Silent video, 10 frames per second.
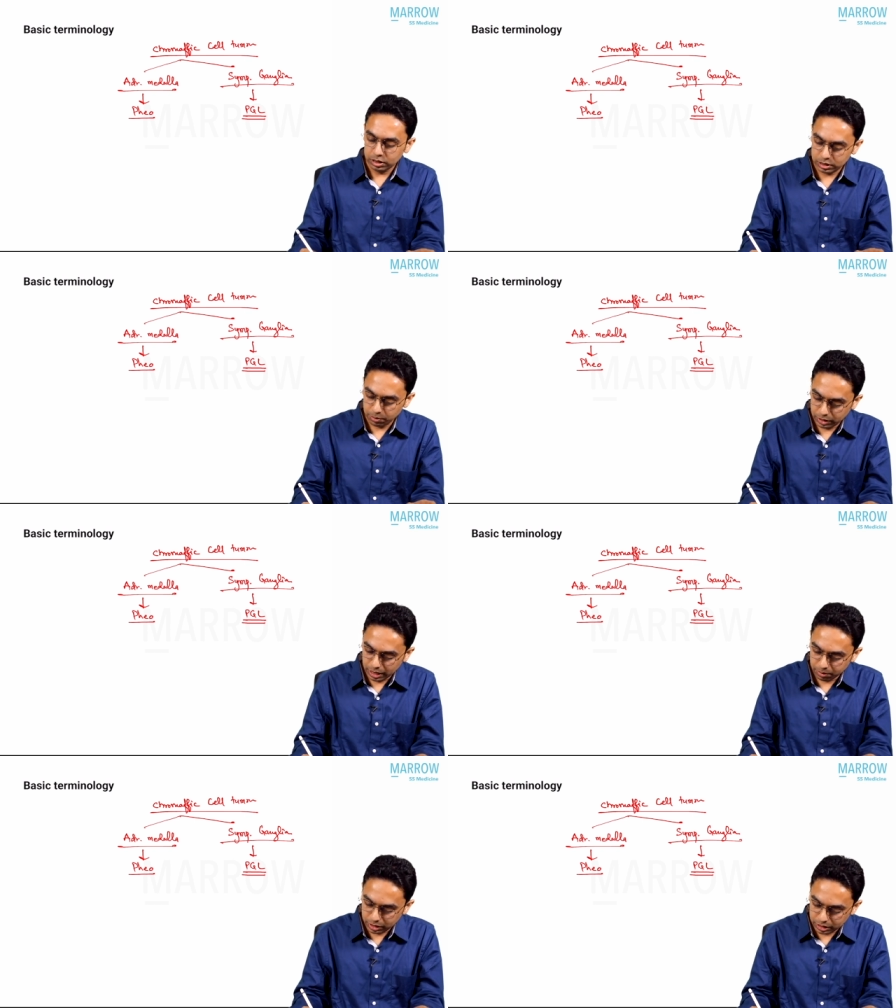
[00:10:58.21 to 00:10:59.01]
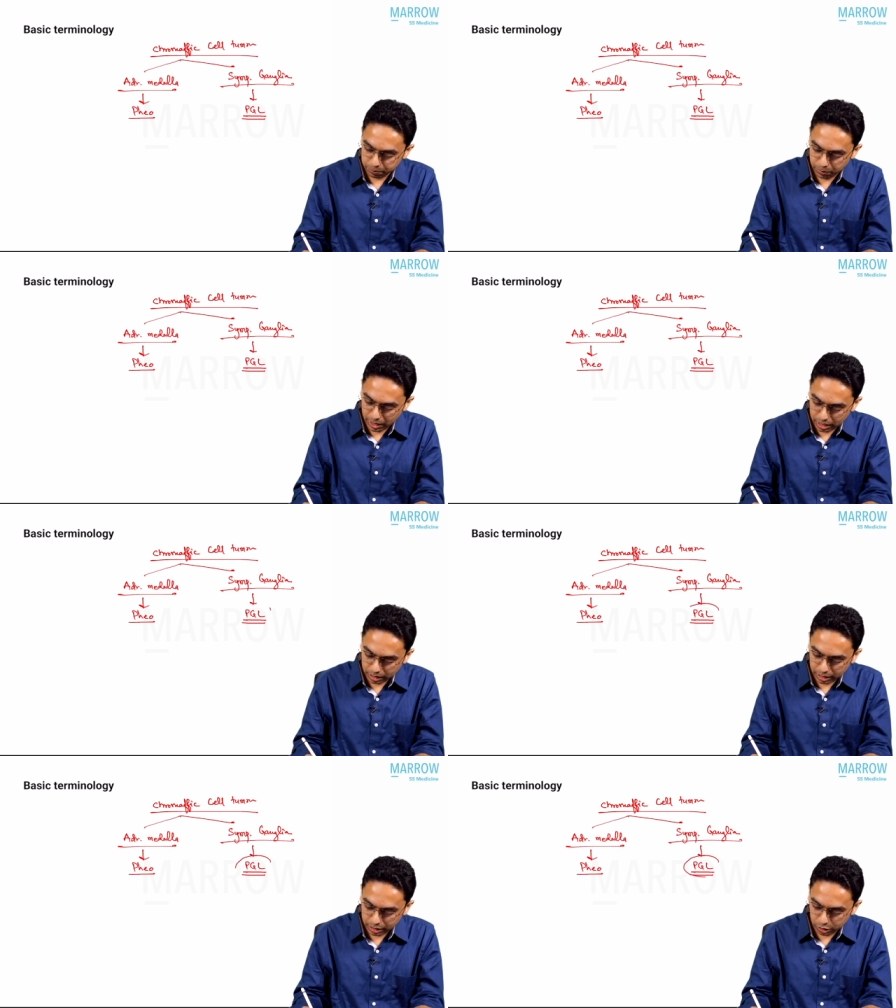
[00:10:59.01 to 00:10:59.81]
Sometimes this
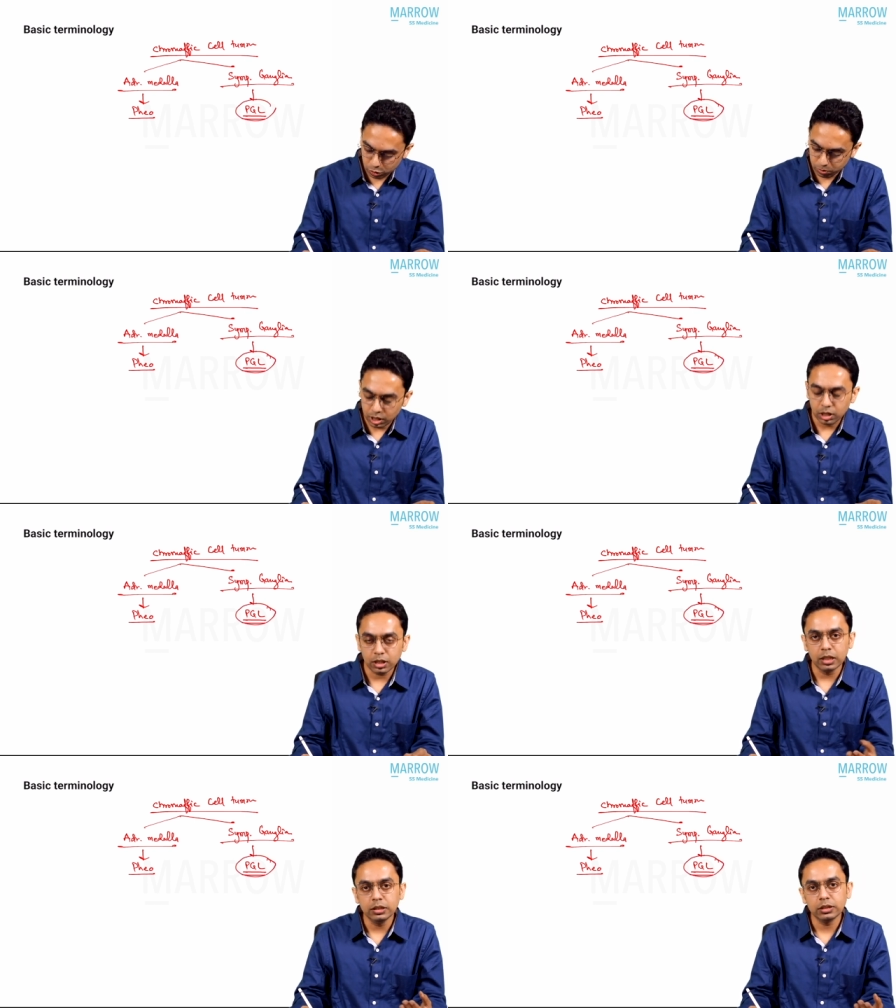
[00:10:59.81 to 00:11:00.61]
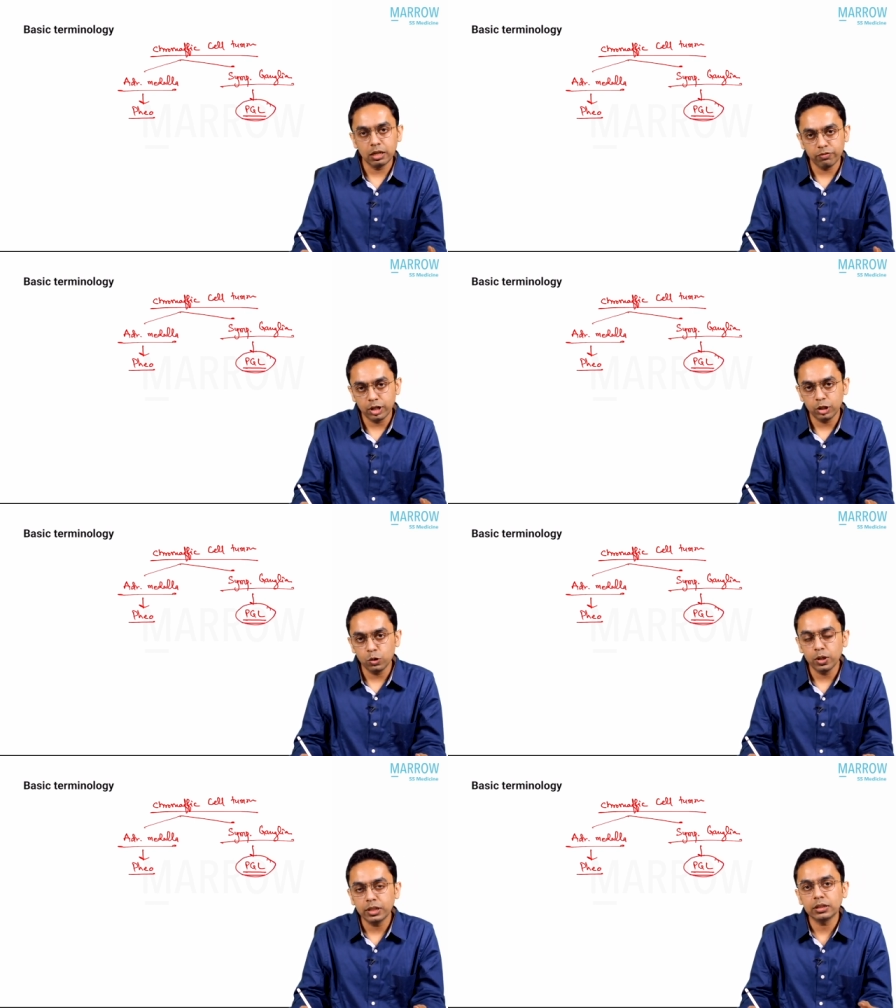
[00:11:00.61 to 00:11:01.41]
paraganglioma is referred
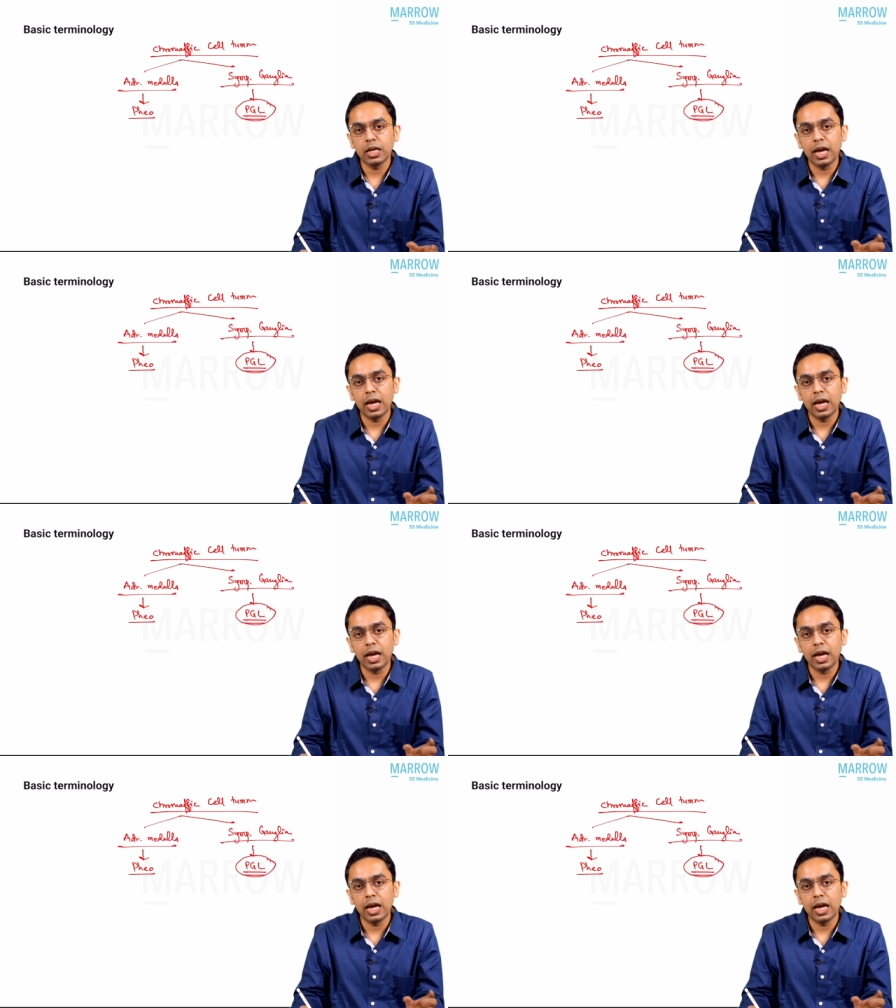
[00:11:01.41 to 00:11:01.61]
to as